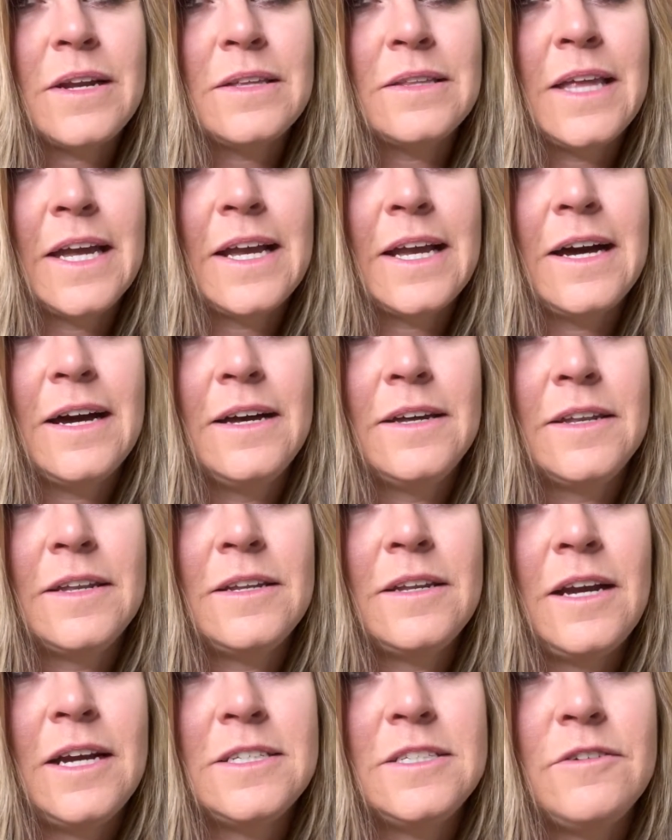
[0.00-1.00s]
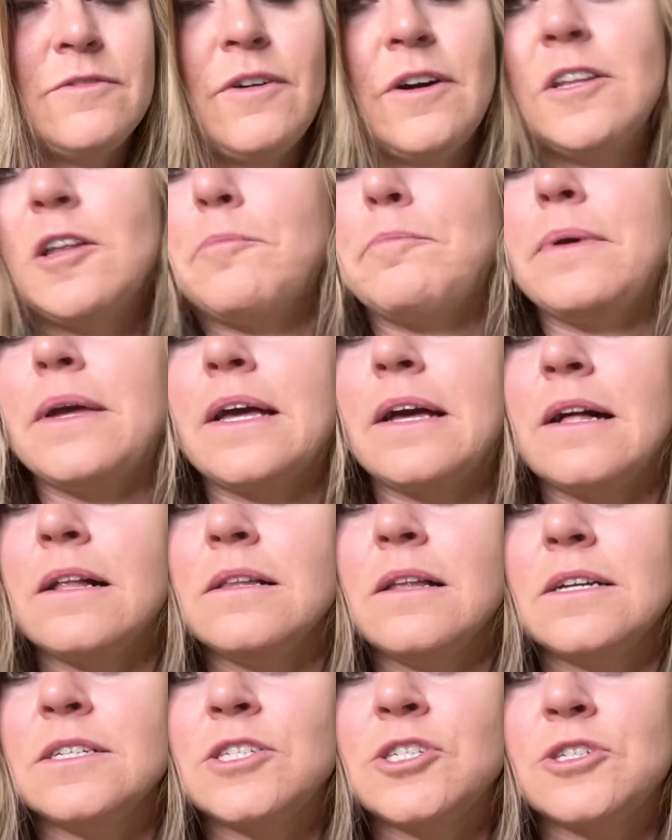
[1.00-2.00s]
like a developing
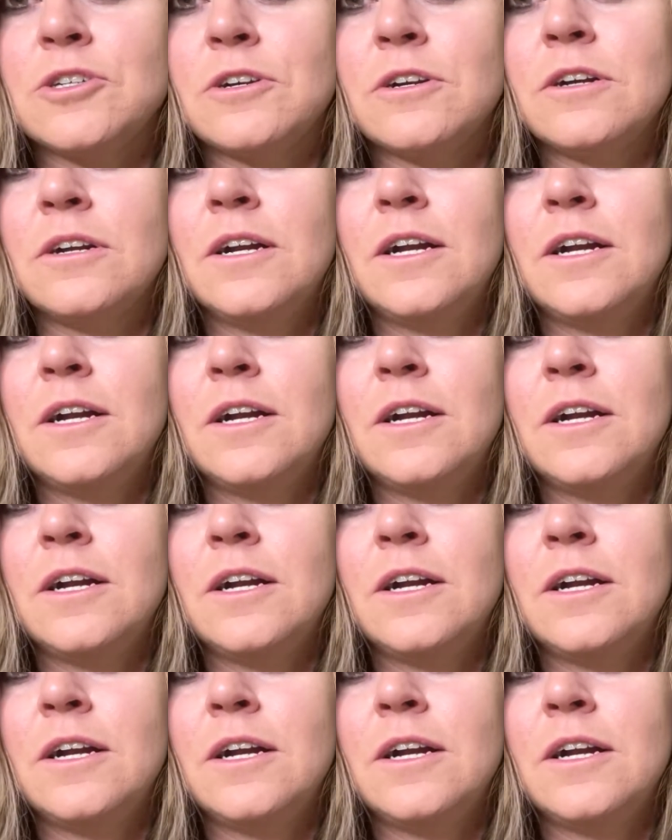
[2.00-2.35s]
cluster,